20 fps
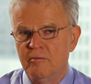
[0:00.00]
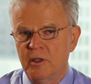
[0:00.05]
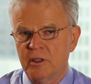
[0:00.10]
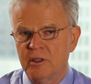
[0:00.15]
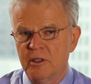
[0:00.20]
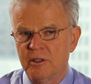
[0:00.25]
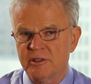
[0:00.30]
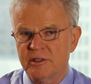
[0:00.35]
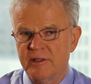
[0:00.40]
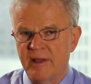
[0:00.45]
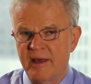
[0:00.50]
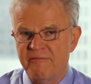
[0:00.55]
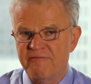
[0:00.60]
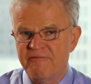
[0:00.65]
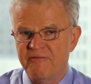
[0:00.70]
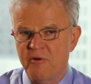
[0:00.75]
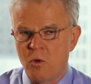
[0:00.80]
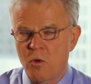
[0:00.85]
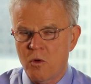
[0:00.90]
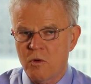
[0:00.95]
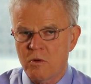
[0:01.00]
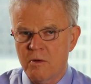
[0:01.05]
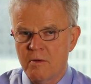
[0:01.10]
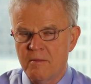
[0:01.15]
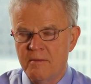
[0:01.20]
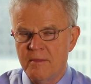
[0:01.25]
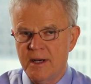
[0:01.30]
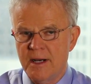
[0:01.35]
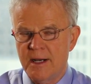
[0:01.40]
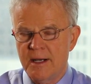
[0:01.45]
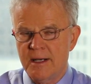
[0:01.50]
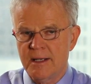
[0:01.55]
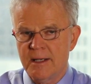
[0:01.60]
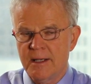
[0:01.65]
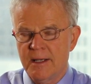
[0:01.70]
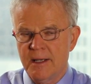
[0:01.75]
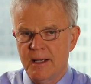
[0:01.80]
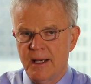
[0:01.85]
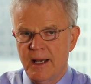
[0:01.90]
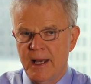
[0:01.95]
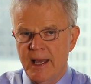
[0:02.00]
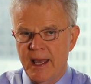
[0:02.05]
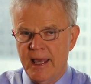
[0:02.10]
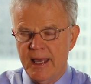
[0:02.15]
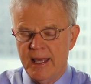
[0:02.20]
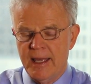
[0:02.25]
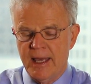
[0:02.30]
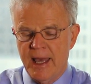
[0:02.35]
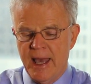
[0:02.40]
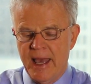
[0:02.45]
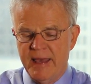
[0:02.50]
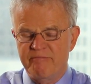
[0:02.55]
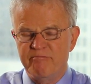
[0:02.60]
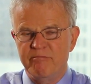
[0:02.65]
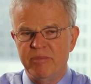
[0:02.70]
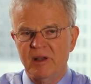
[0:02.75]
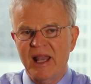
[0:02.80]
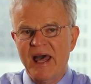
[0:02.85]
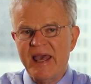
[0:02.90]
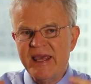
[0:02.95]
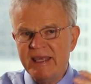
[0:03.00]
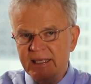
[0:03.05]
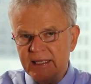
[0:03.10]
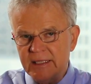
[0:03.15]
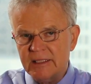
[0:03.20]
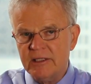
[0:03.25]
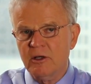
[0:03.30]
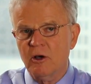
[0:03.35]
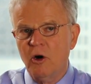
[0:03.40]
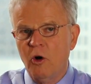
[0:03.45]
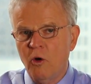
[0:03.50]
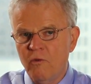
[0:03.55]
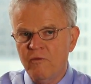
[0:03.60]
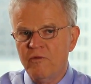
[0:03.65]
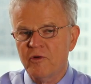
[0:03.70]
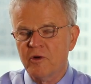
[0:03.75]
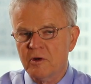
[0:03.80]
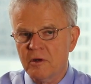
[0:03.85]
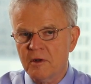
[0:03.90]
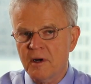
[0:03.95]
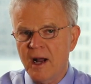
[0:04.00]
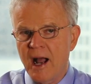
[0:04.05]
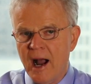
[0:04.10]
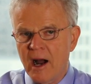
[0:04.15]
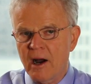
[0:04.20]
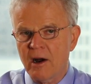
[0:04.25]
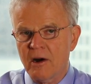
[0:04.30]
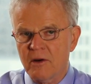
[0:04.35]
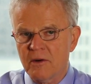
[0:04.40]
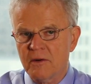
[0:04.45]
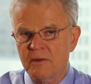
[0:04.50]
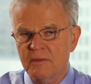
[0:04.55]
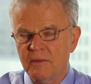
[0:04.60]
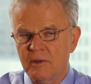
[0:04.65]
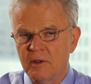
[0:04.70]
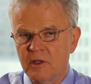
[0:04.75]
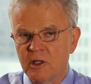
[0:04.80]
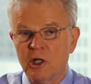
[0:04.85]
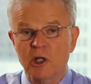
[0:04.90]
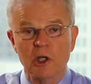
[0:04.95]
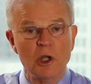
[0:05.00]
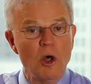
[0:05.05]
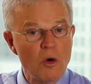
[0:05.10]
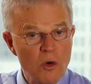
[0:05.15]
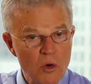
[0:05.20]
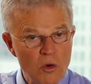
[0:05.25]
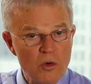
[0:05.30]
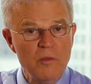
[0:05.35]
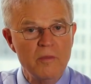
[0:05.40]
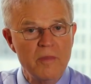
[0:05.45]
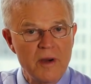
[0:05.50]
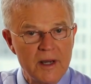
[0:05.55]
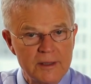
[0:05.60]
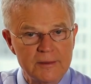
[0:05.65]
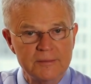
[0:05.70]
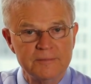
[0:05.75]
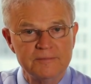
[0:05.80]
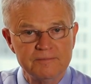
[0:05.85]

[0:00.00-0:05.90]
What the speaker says: because they form a blanket over our globe